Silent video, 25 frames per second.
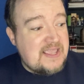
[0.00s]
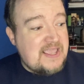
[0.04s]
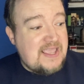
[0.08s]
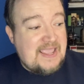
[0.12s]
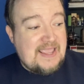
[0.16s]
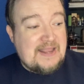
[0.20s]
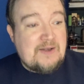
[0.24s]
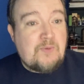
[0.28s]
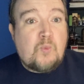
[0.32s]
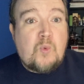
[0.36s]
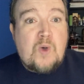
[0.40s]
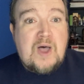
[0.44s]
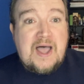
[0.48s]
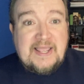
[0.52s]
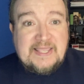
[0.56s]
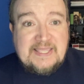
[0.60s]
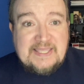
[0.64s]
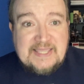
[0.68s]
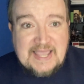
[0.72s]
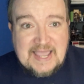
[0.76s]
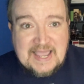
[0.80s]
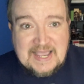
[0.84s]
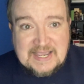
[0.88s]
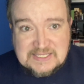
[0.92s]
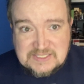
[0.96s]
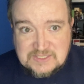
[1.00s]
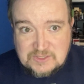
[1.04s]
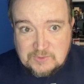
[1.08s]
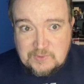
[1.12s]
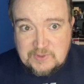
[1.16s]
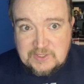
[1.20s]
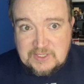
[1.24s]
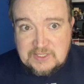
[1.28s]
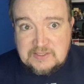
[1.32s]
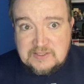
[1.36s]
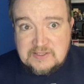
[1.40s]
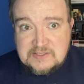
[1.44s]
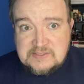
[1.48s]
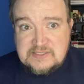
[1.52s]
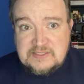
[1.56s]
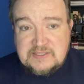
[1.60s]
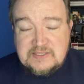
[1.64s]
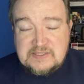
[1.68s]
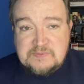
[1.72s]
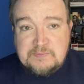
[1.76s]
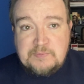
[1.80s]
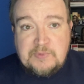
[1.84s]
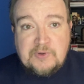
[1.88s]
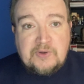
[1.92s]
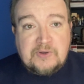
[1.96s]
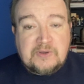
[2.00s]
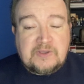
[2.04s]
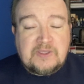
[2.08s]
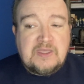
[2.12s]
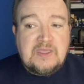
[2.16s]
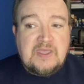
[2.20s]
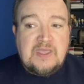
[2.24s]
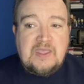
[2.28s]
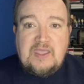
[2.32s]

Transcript: and why he acts the way he does in this book.